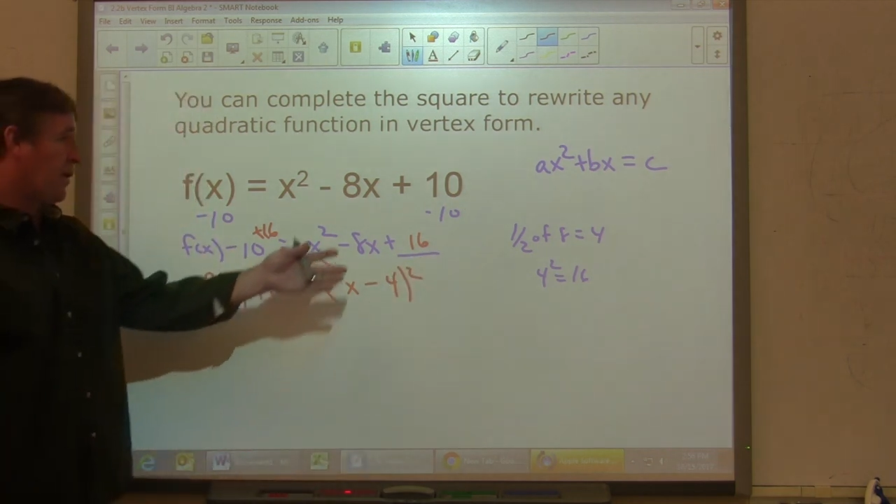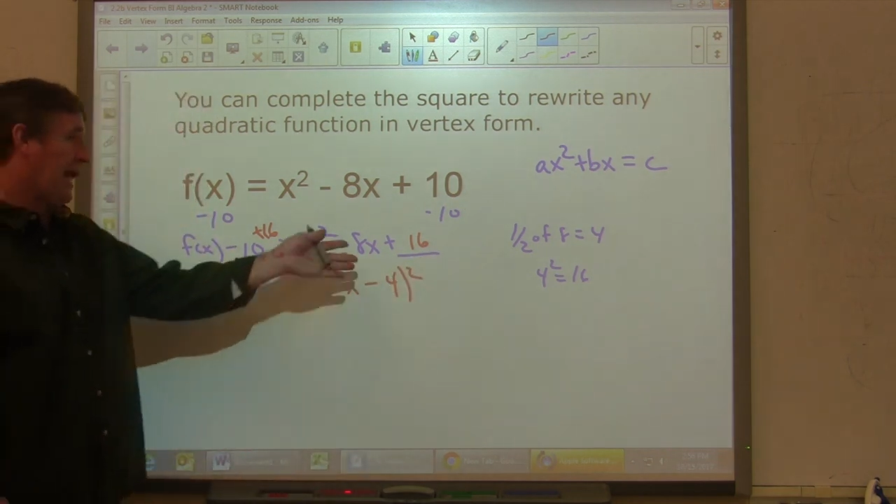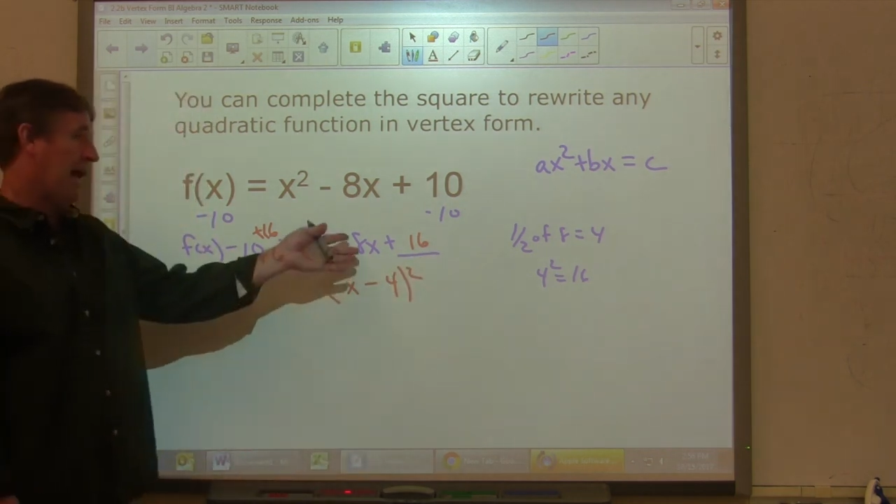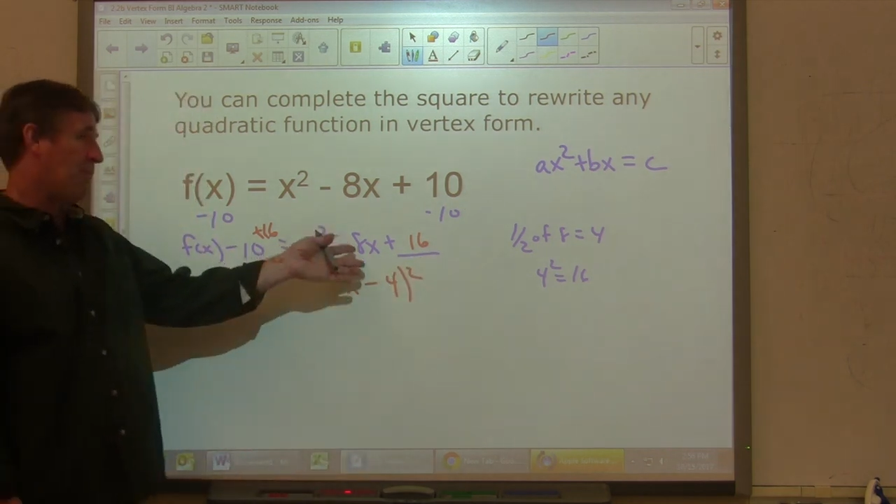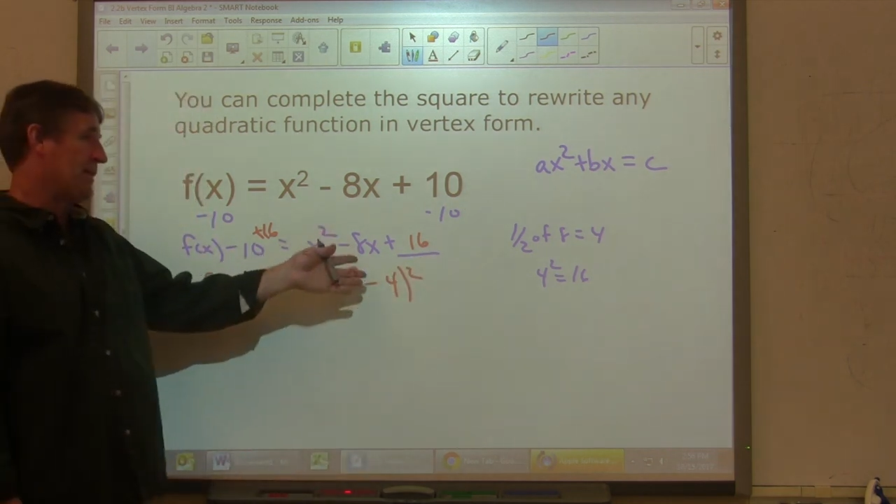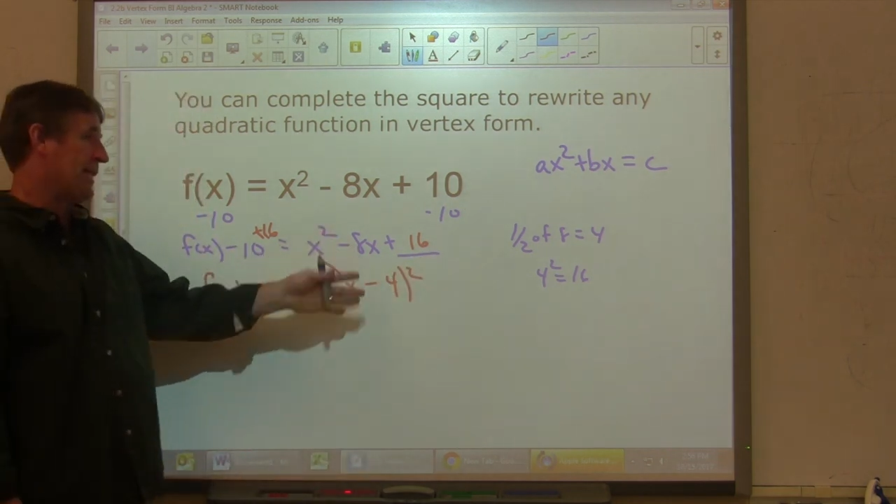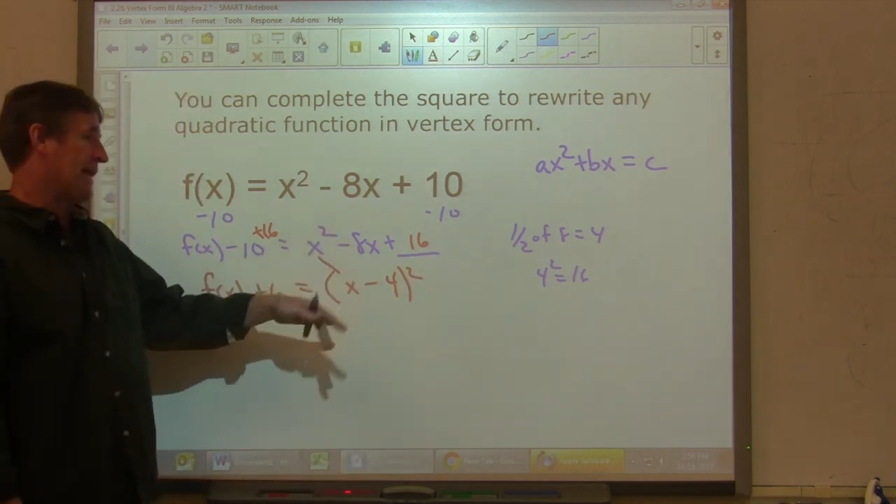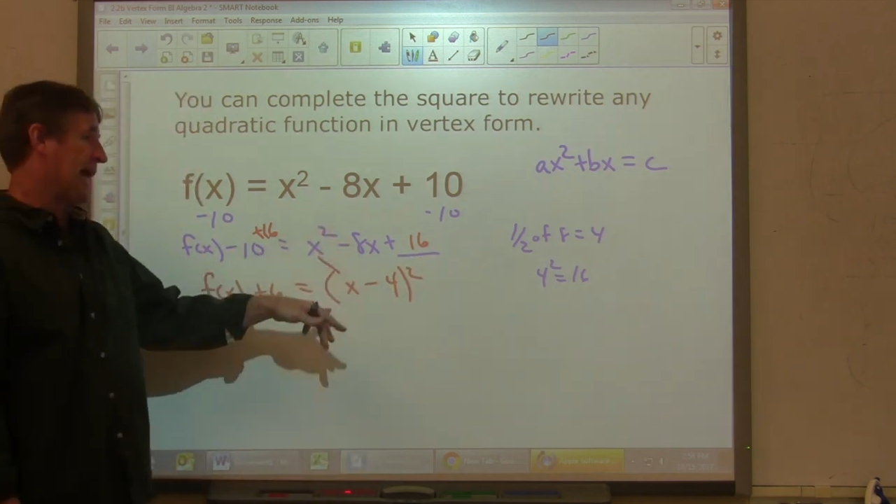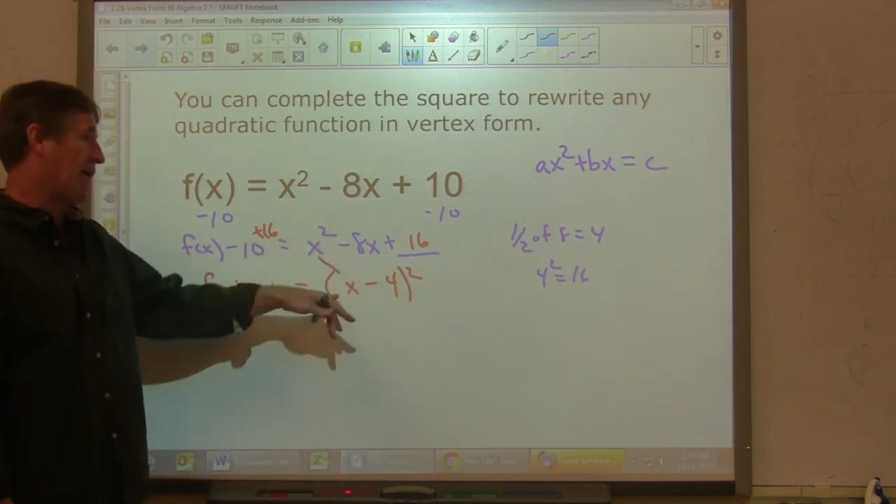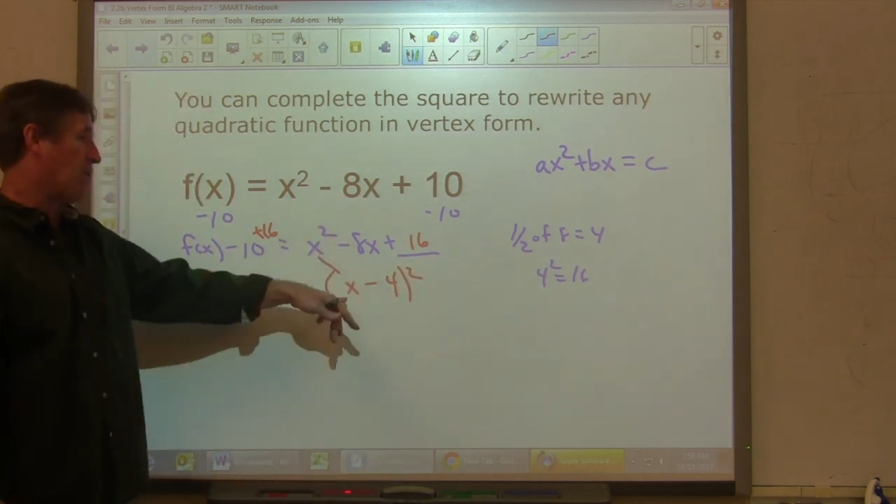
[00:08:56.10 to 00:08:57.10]
what happened to
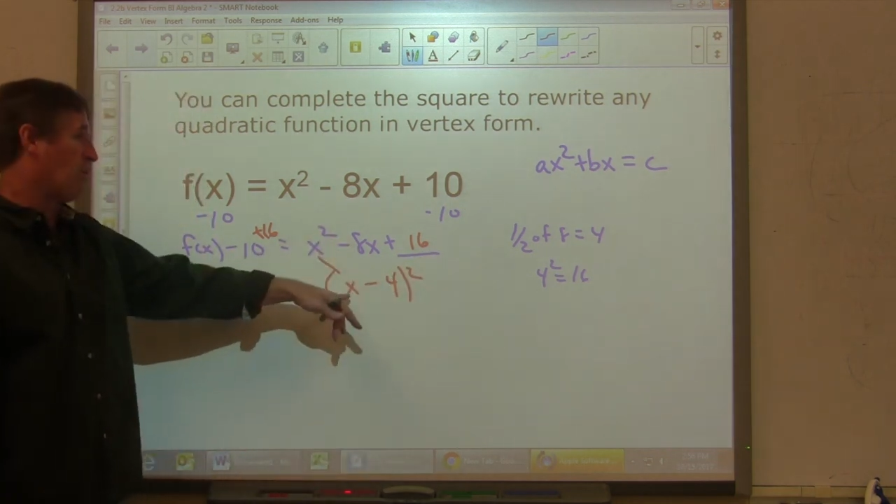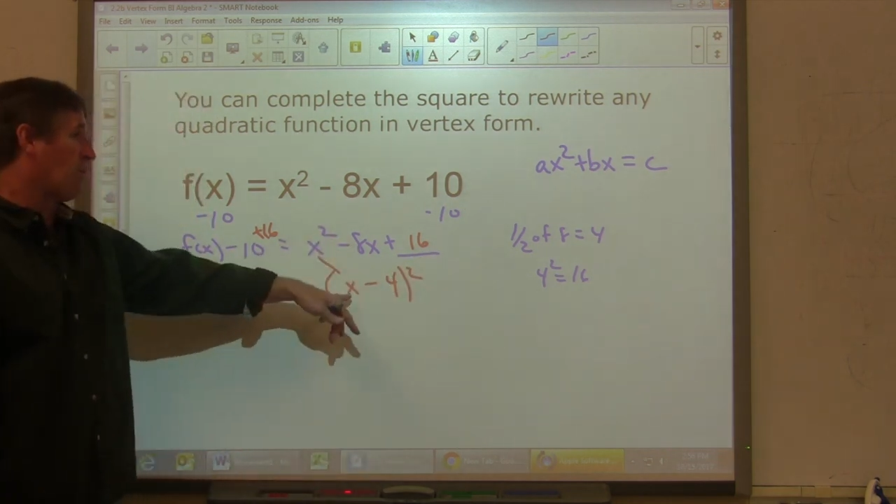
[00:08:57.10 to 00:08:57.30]
the 8? Well,